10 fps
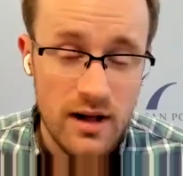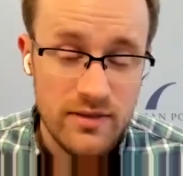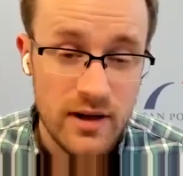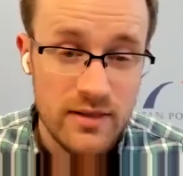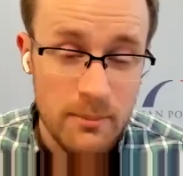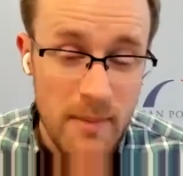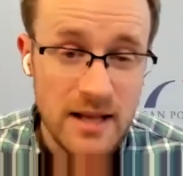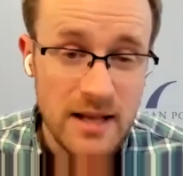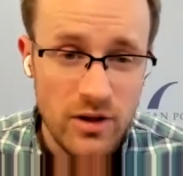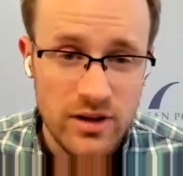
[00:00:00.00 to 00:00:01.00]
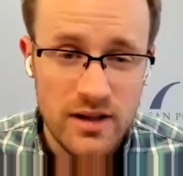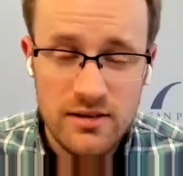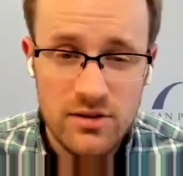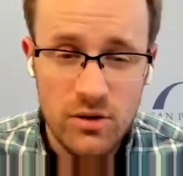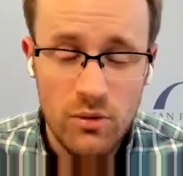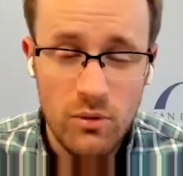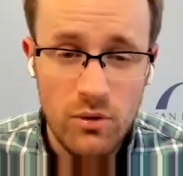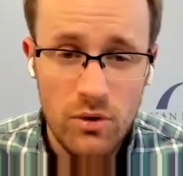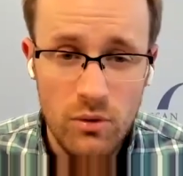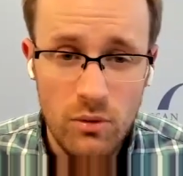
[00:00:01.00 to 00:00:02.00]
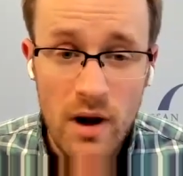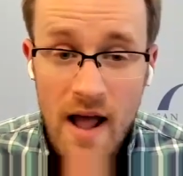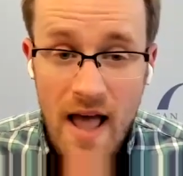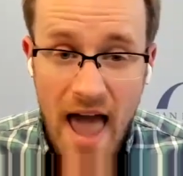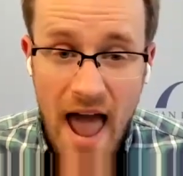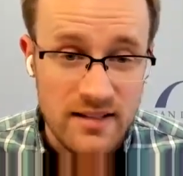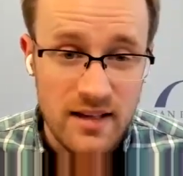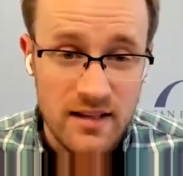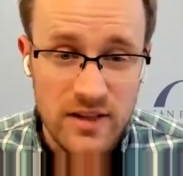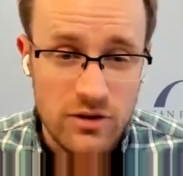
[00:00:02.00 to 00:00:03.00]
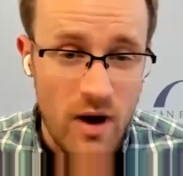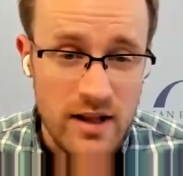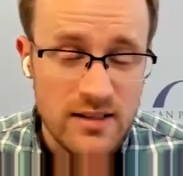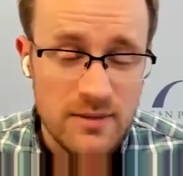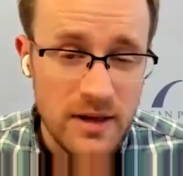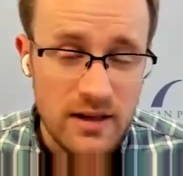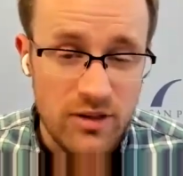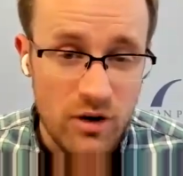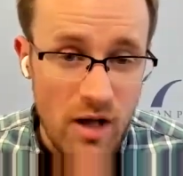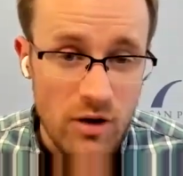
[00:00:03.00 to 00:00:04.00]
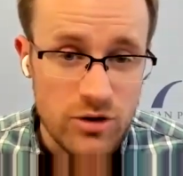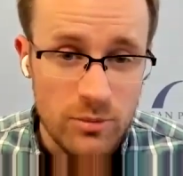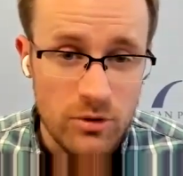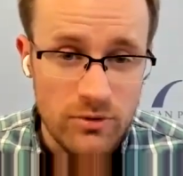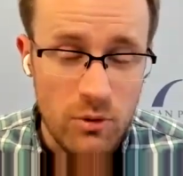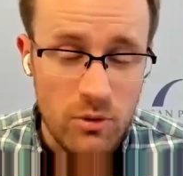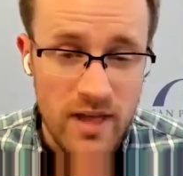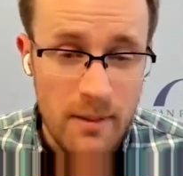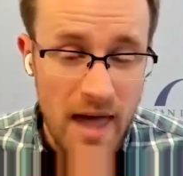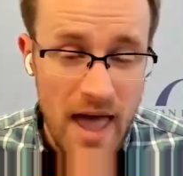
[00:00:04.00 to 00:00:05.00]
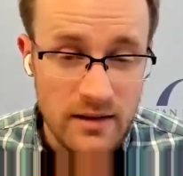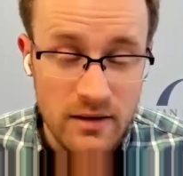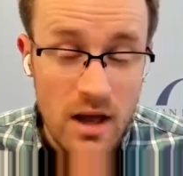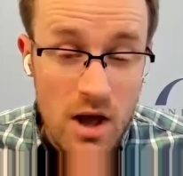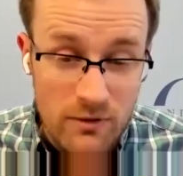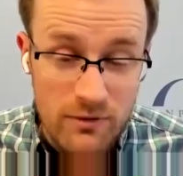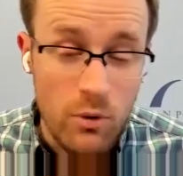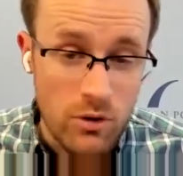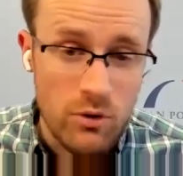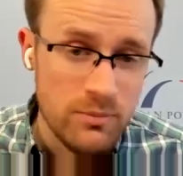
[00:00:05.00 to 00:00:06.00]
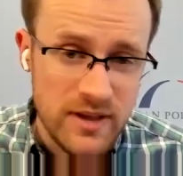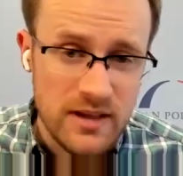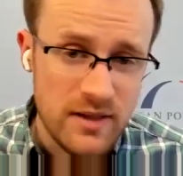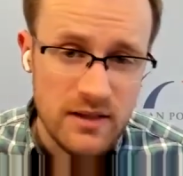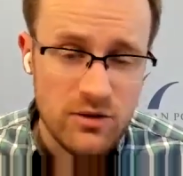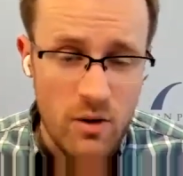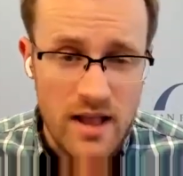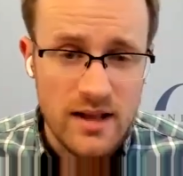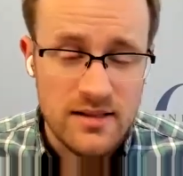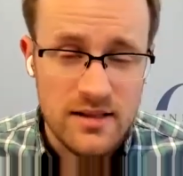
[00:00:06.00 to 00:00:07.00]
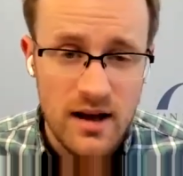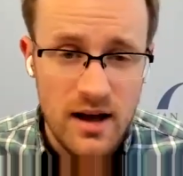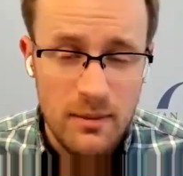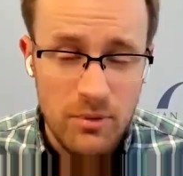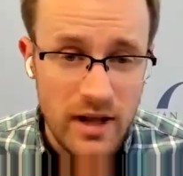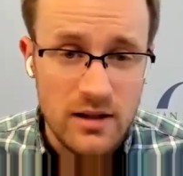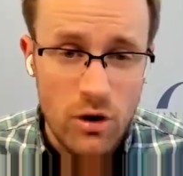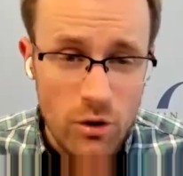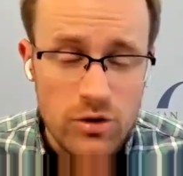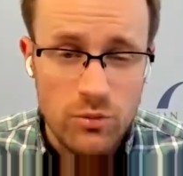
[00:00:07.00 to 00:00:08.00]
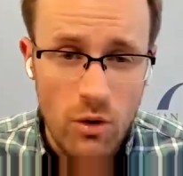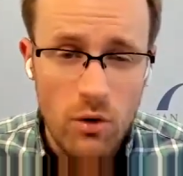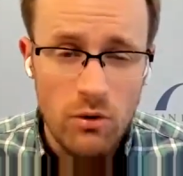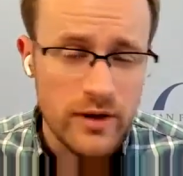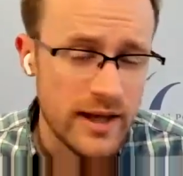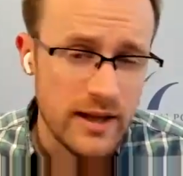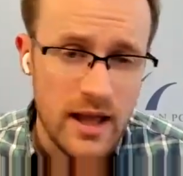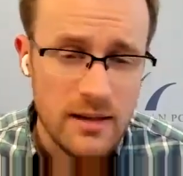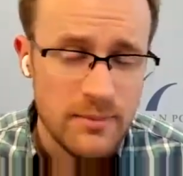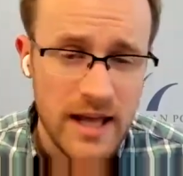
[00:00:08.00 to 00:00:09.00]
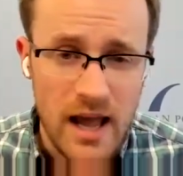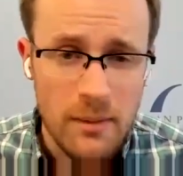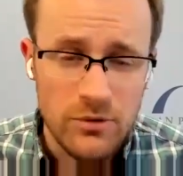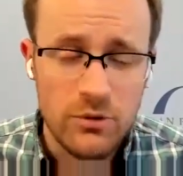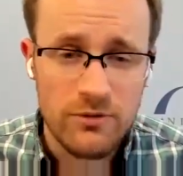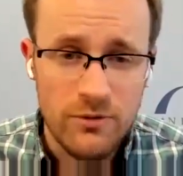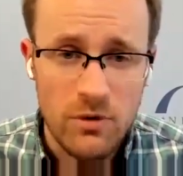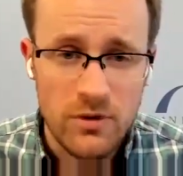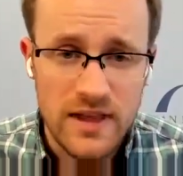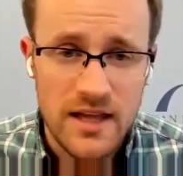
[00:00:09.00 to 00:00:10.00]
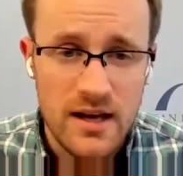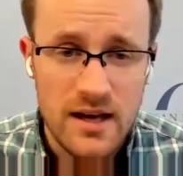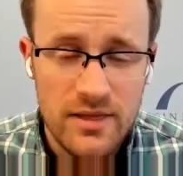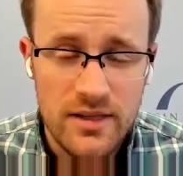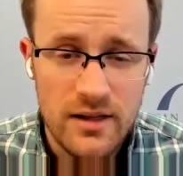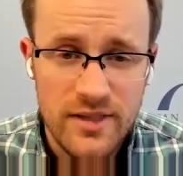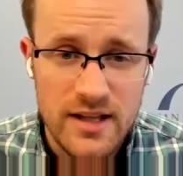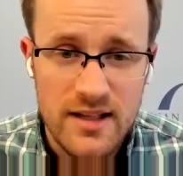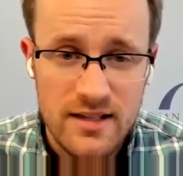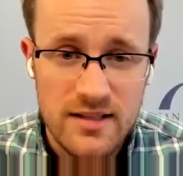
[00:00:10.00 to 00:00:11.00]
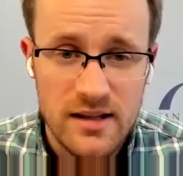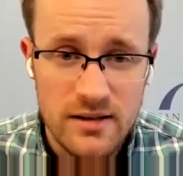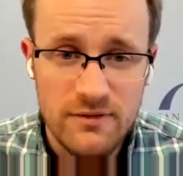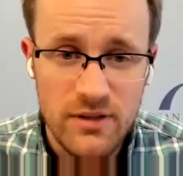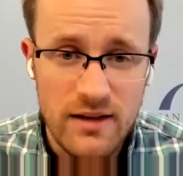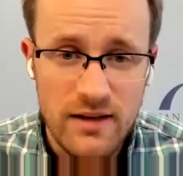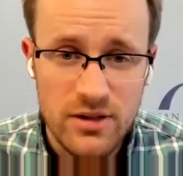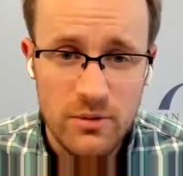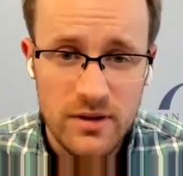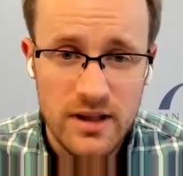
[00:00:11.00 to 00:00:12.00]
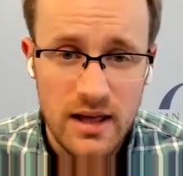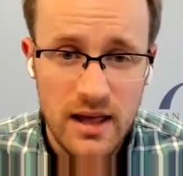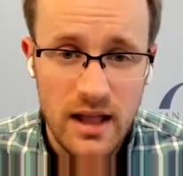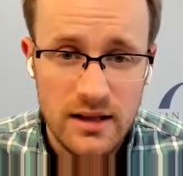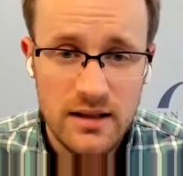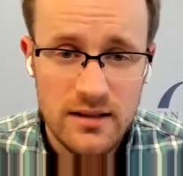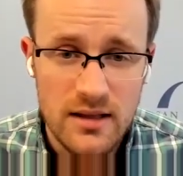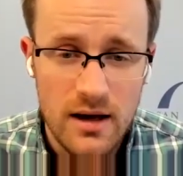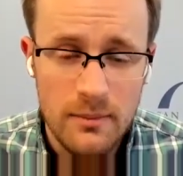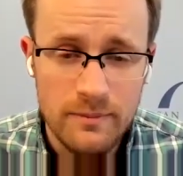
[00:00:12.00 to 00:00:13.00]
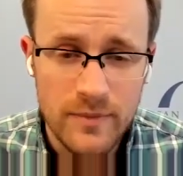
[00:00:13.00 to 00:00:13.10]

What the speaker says: the many millions who access these credits because they're eligible for them, and for whom these credits play a large role in being able to afford the necessities of life. So it is